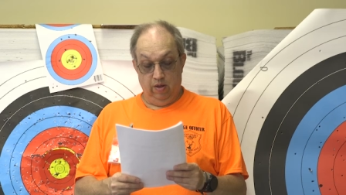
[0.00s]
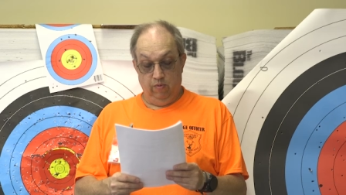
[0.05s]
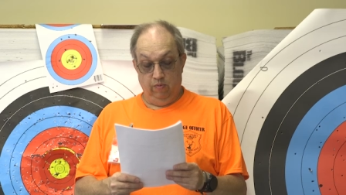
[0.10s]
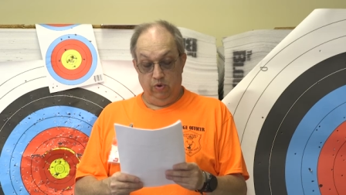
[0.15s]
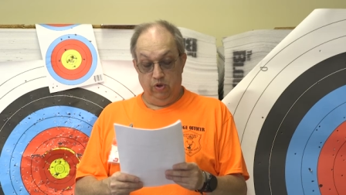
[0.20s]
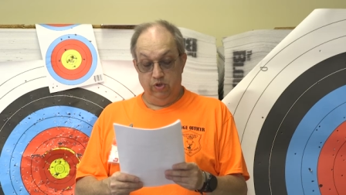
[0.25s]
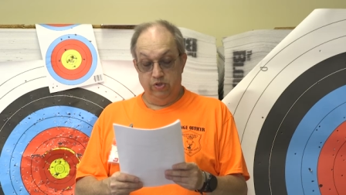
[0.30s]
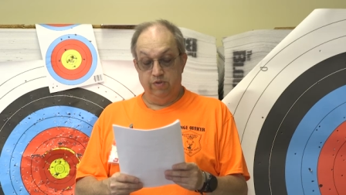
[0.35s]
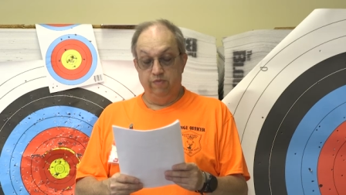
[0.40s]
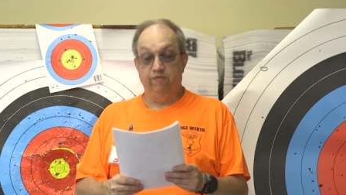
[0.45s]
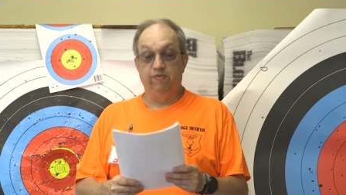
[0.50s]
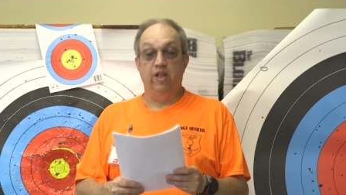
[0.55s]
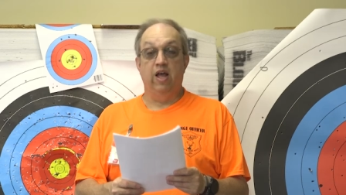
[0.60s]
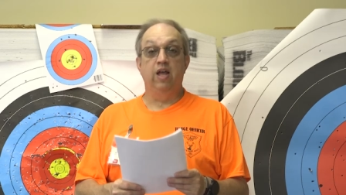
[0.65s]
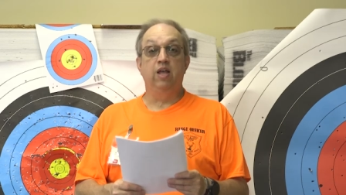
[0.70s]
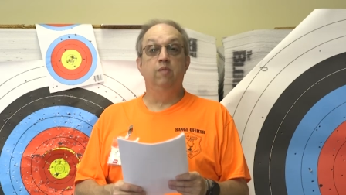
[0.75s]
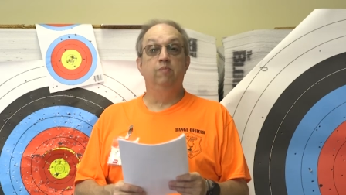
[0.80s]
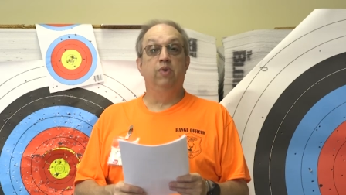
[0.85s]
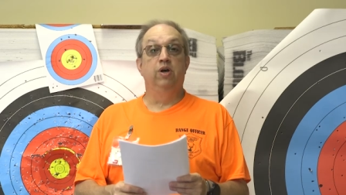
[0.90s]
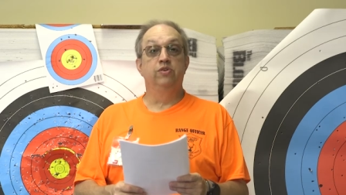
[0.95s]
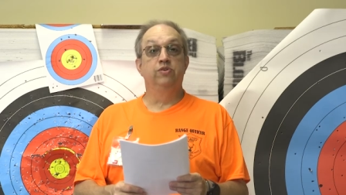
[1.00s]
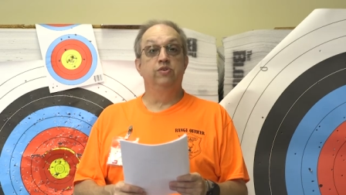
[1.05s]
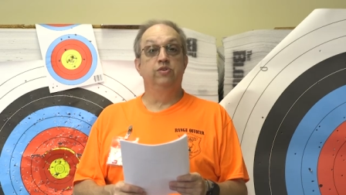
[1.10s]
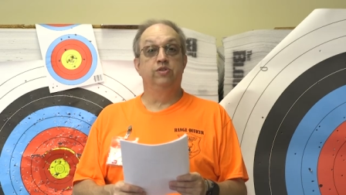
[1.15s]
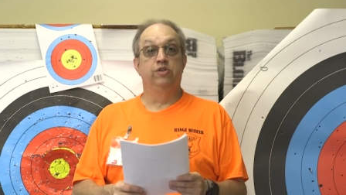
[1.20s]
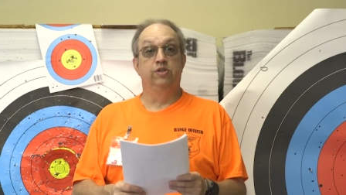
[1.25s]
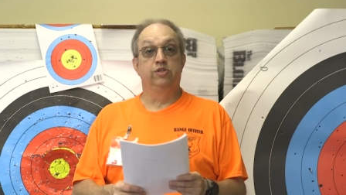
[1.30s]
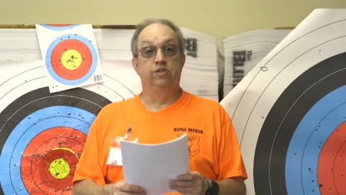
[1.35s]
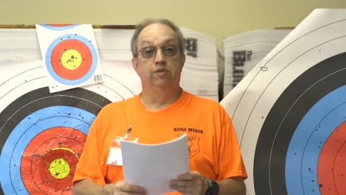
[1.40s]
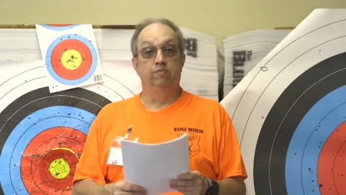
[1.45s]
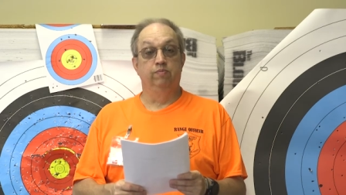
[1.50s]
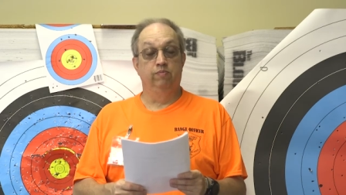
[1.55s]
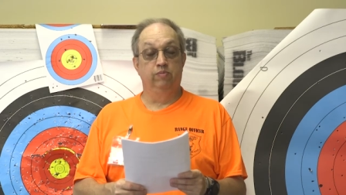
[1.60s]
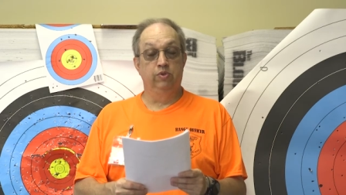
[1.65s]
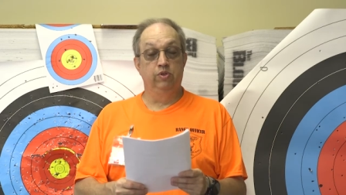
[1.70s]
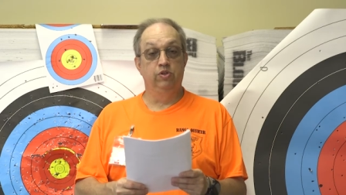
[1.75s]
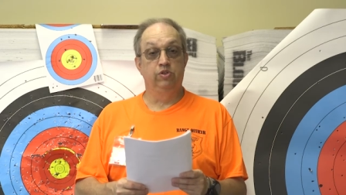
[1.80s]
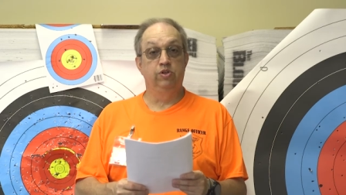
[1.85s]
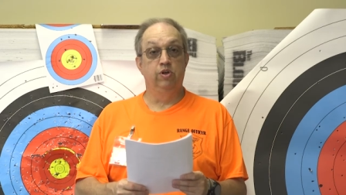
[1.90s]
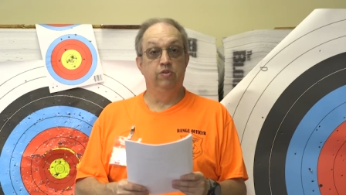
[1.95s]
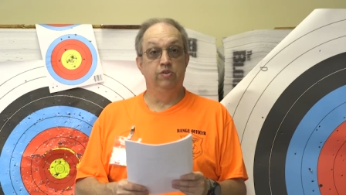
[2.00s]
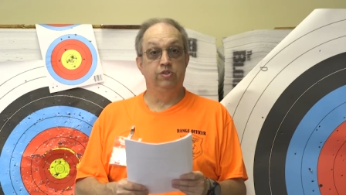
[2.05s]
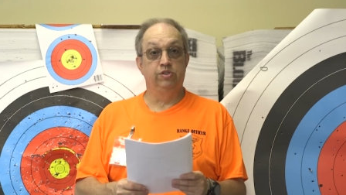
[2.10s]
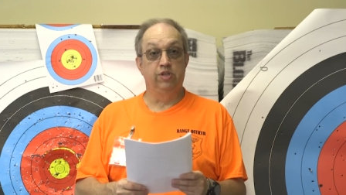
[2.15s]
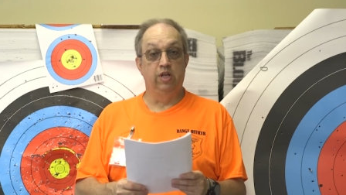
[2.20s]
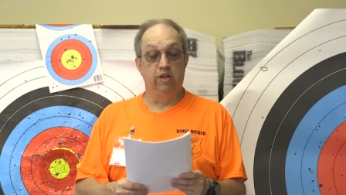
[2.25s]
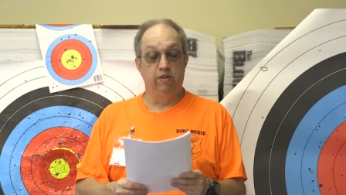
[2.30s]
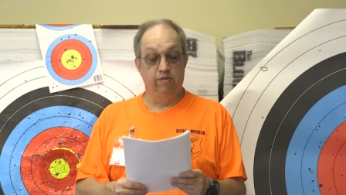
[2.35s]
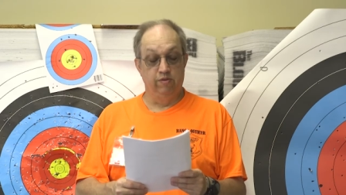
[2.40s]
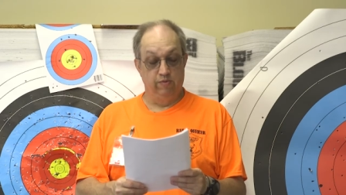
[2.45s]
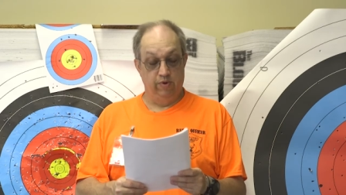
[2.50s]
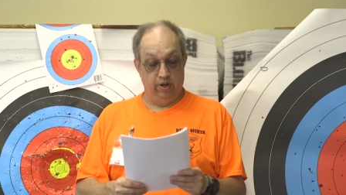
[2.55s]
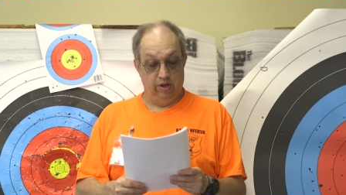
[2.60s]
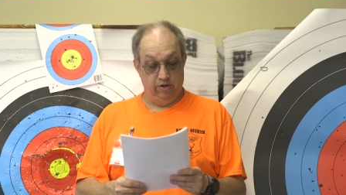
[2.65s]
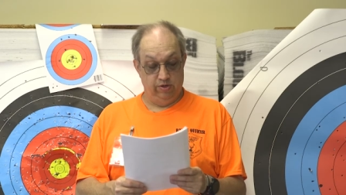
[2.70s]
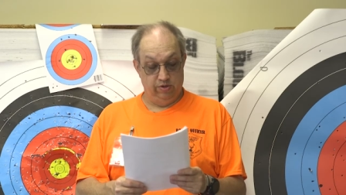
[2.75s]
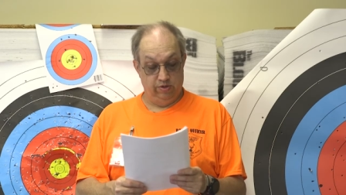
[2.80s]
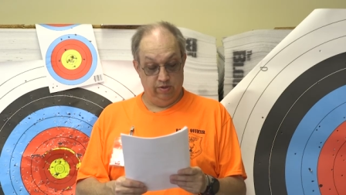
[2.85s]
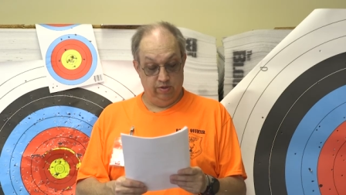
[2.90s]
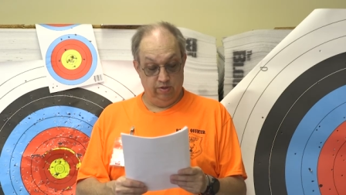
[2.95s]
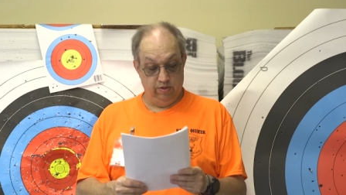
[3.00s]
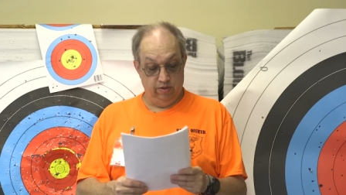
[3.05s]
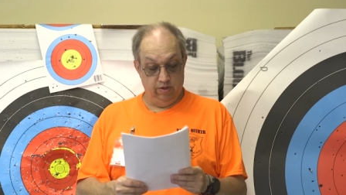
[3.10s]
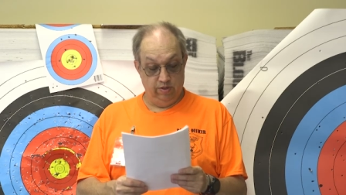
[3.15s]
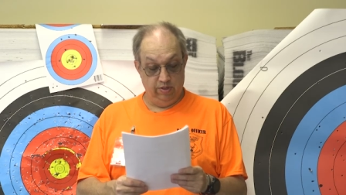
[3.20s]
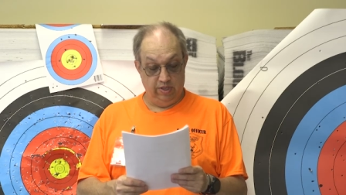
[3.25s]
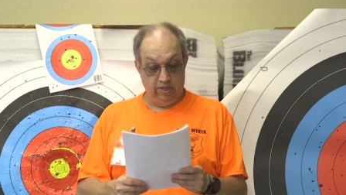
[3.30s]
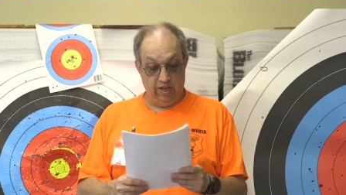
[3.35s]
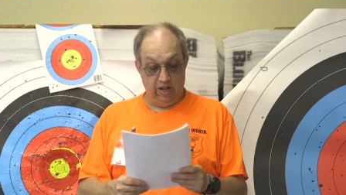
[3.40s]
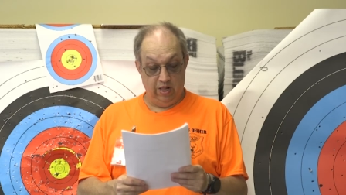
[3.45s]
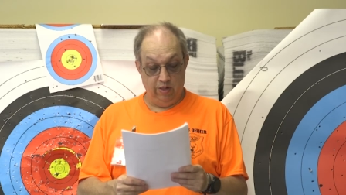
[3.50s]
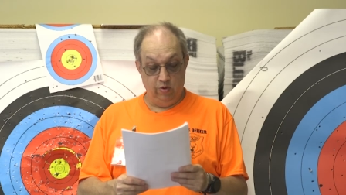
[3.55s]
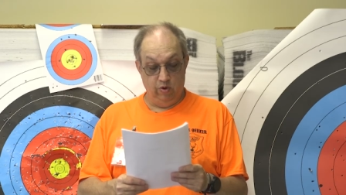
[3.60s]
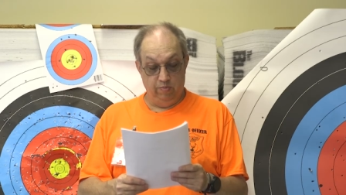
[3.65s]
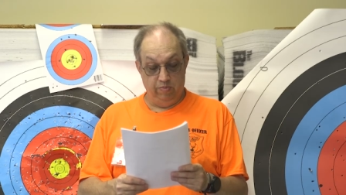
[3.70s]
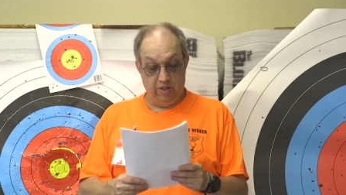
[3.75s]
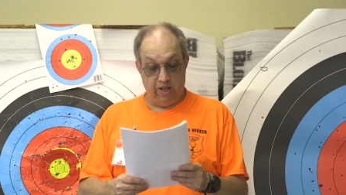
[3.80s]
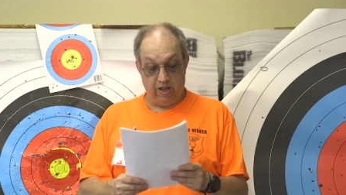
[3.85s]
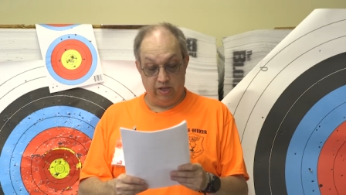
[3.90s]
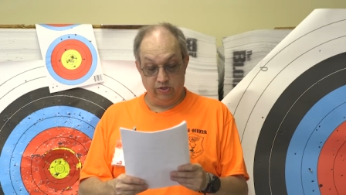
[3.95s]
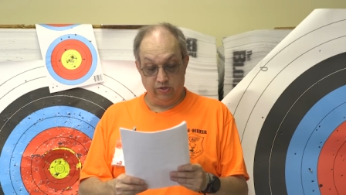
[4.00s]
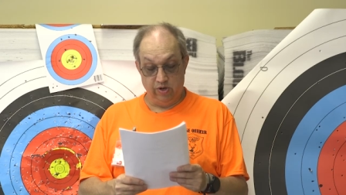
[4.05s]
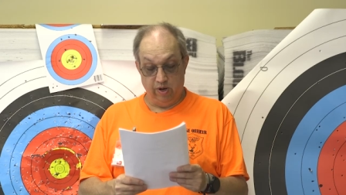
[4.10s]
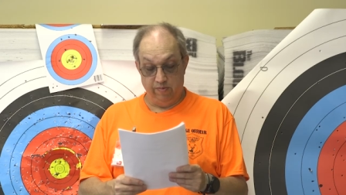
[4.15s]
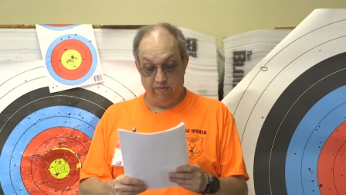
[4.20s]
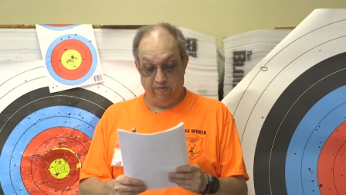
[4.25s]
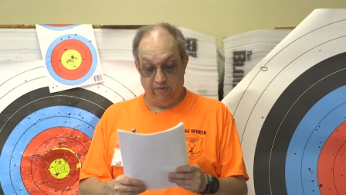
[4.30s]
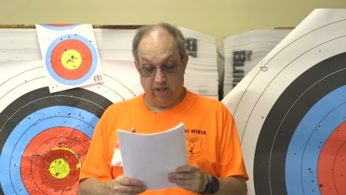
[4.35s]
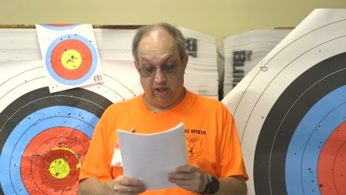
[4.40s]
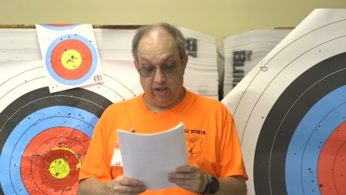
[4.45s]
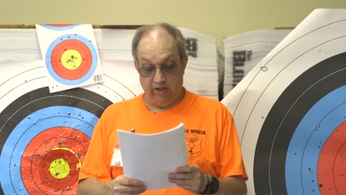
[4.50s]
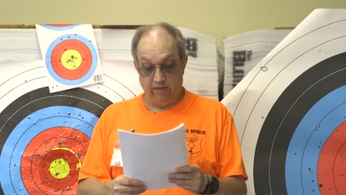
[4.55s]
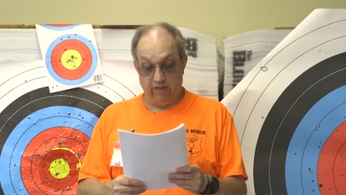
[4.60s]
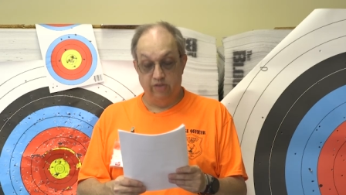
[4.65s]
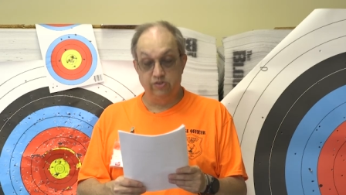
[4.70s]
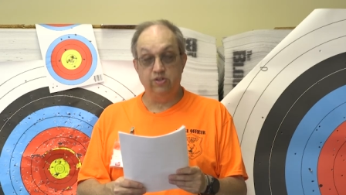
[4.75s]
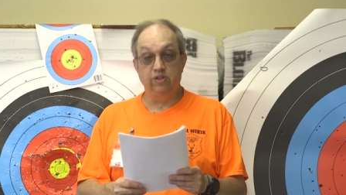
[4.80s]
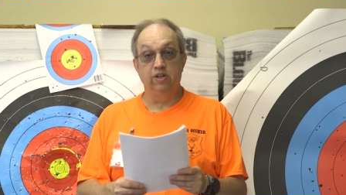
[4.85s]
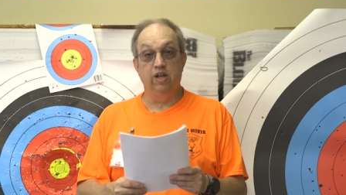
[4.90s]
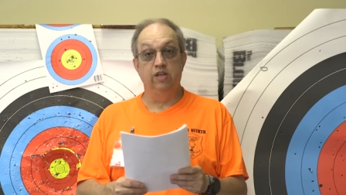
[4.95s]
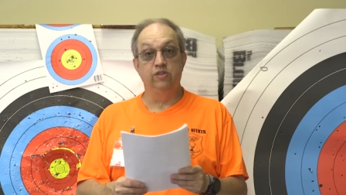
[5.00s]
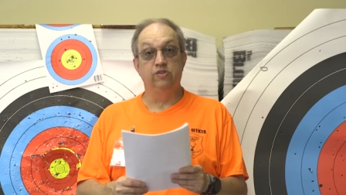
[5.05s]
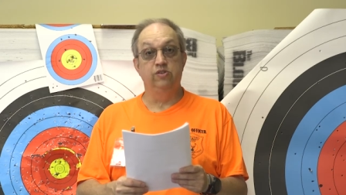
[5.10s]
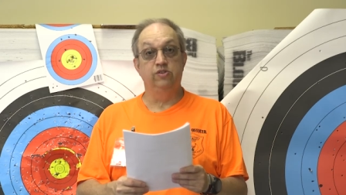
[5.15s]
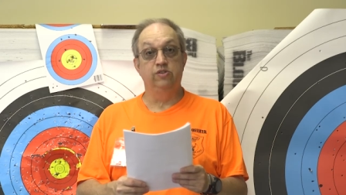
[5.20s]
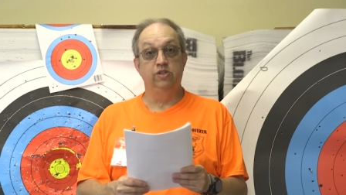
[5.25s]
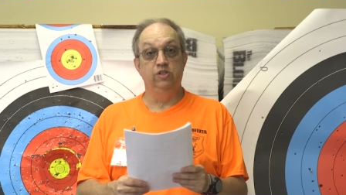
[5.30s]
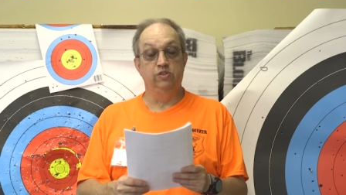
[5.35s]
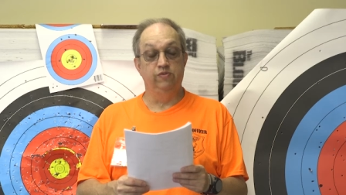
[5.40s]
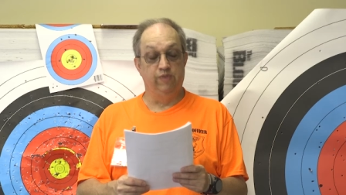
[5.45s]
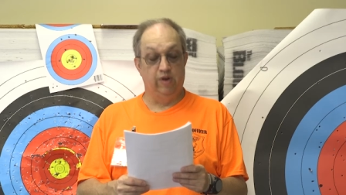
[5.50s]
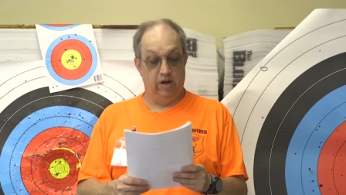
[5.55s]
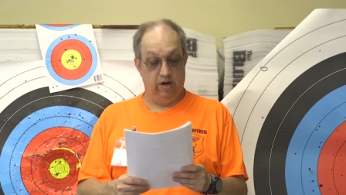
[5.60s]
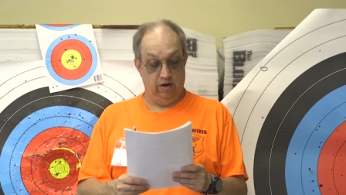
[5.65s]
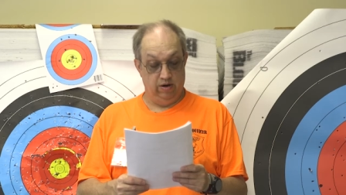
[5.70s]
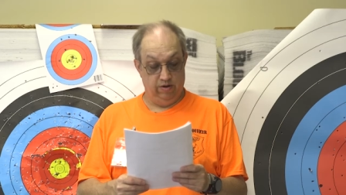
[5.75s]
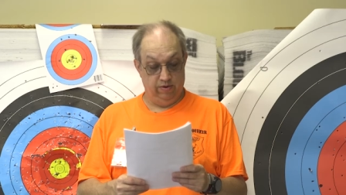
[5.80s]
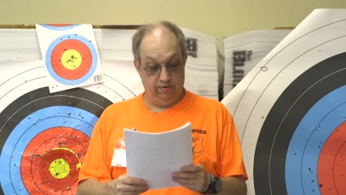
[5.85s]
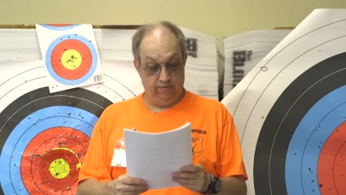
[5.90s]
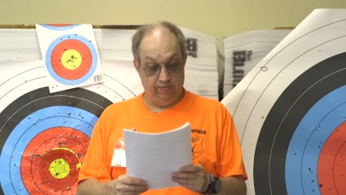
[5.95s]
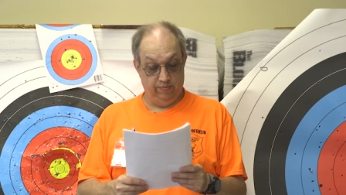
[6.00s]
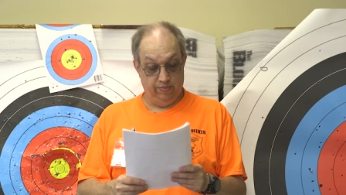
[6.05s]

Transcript: We use a flag and buzzer system to show the state of the range. The yellow and black striped flag designates a ceasefire.